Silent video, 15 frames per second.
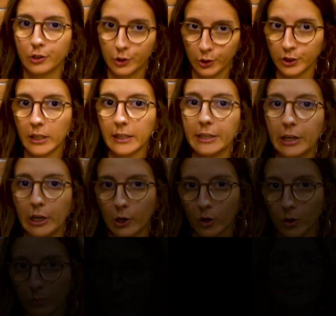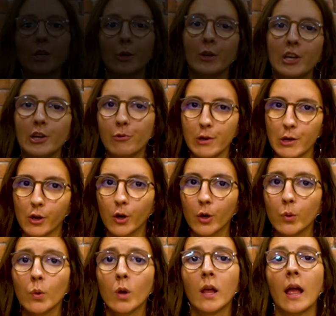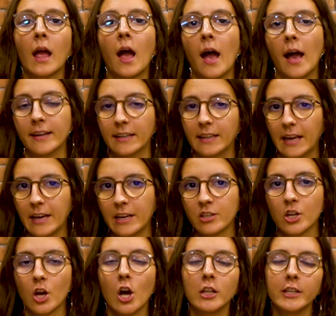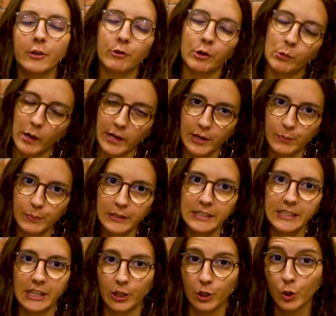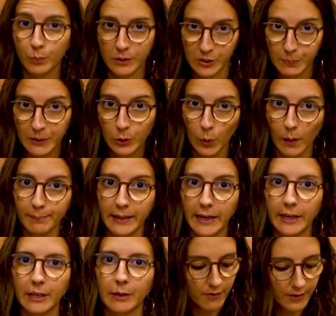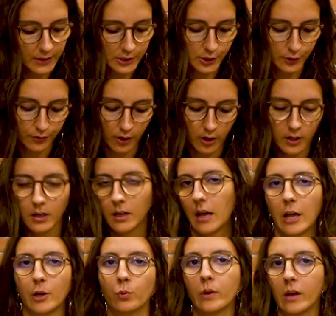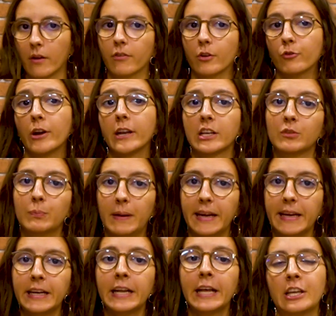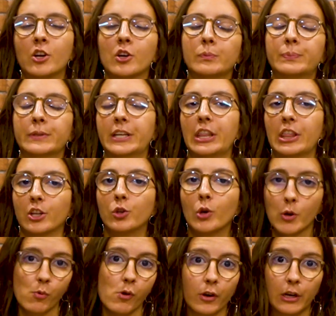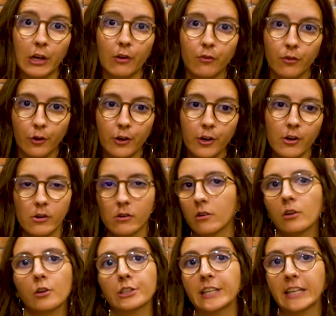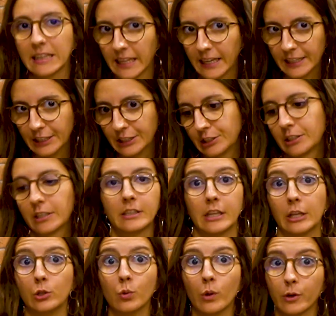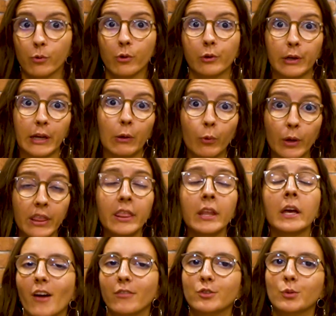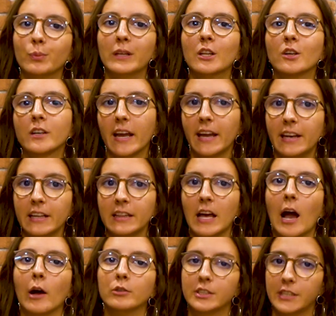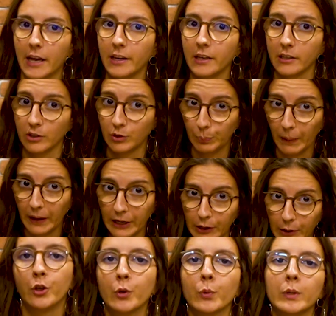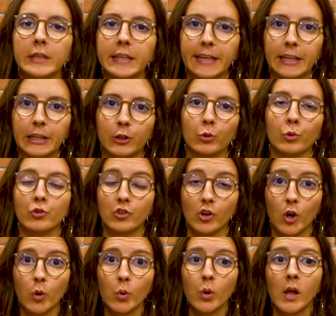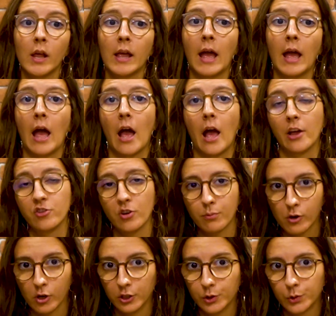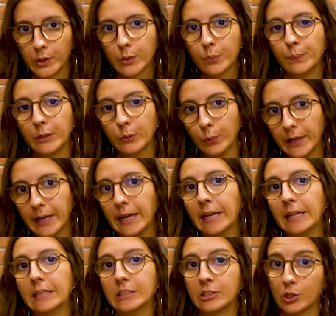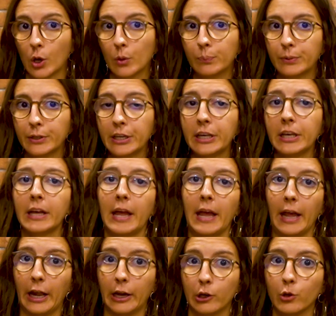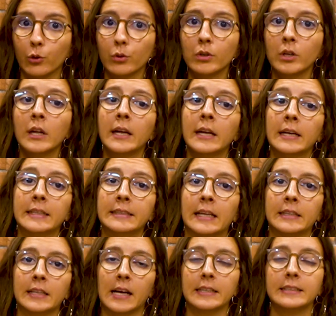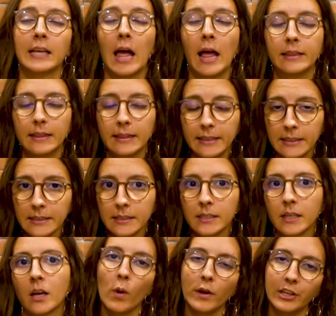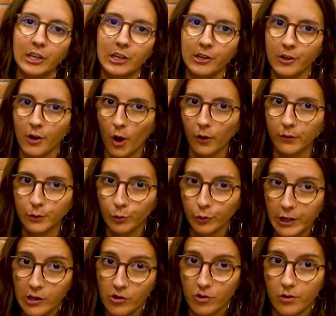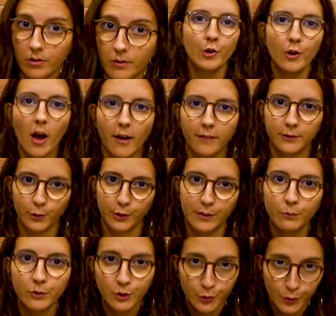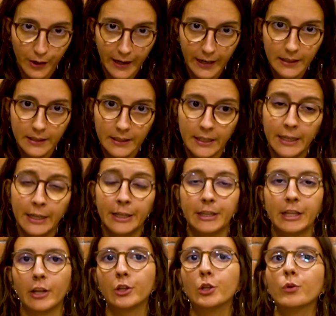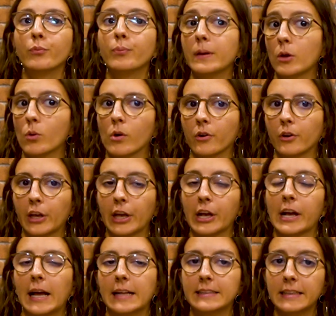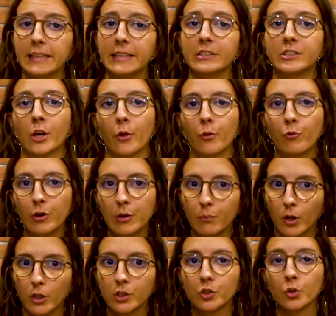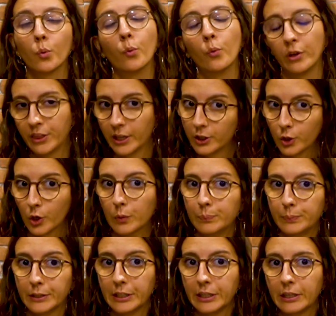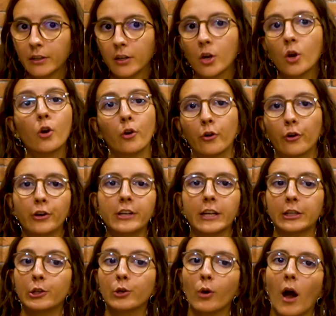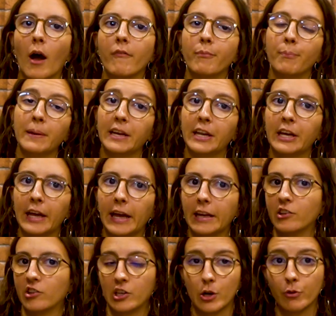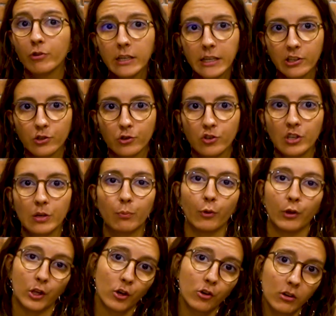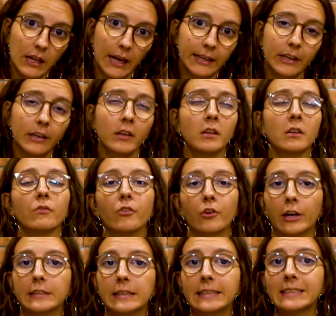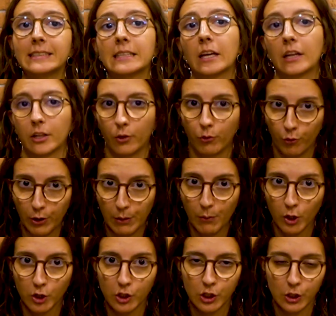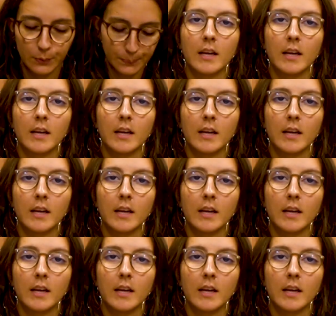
total income. So here we go, analyze all the requirements that you must meet to apply. First of all, as we have already explained, the company that you are working for or the clients that you are working with have to be located outside Spain. You will need to show a job contract between this company and you that has at least 1 year of duration. You have to demonstrate that you've been working at least 3 months with that company, or that you have been engaged in a relationship with your clients for at least 3 months.